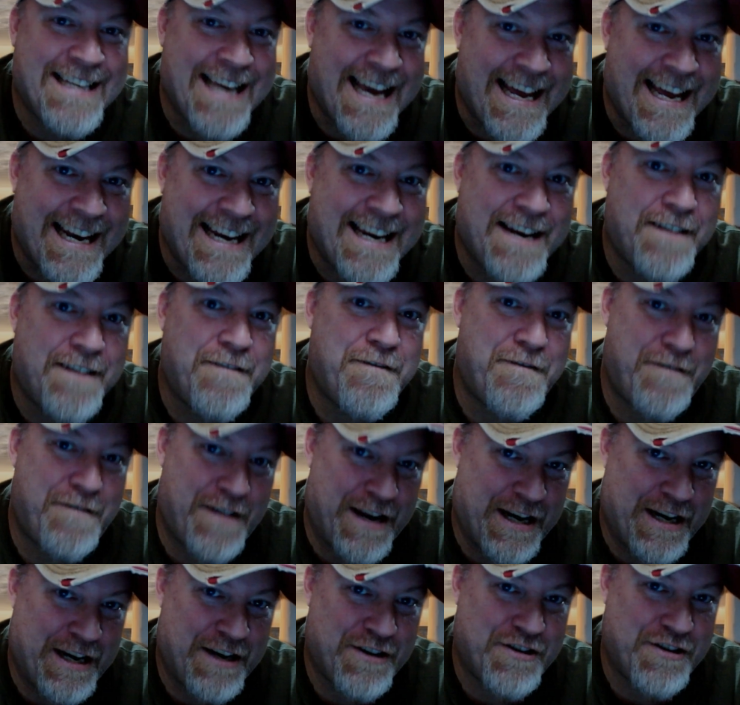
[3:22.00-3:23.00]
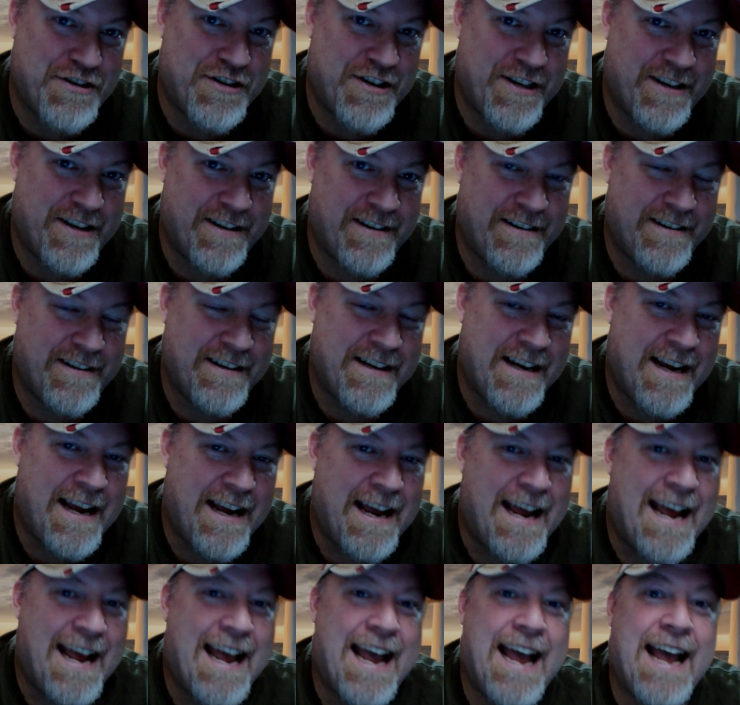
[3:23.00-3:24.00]
it finished.
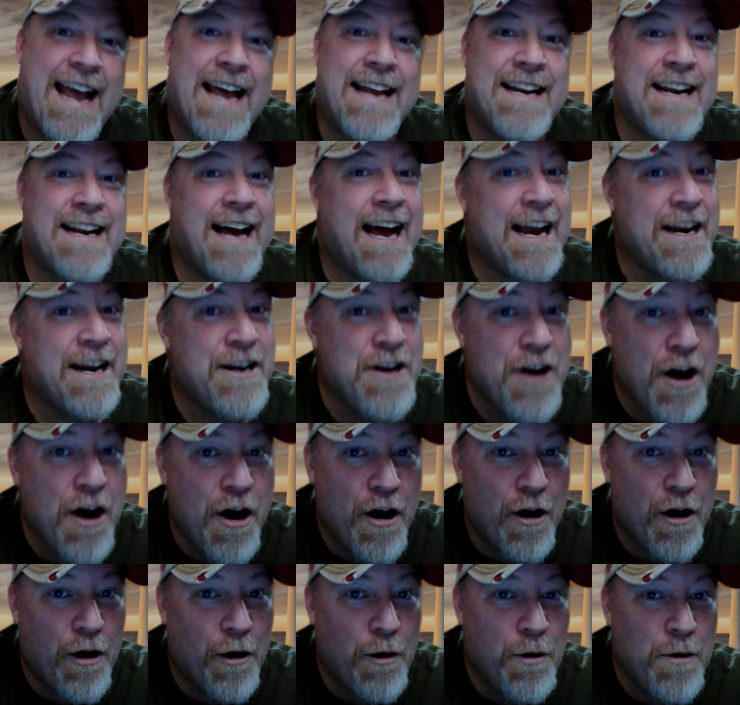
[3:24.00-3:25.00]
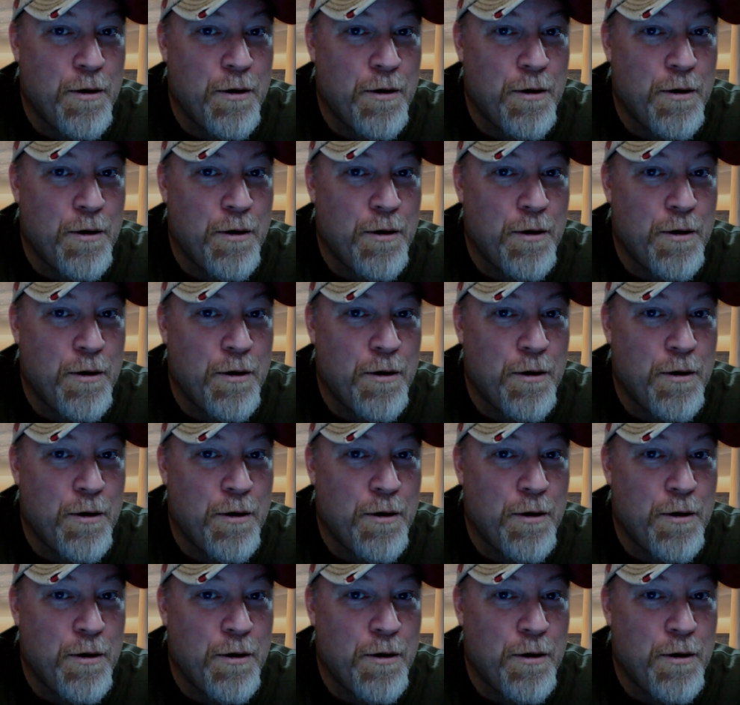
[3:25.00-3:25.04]
And I know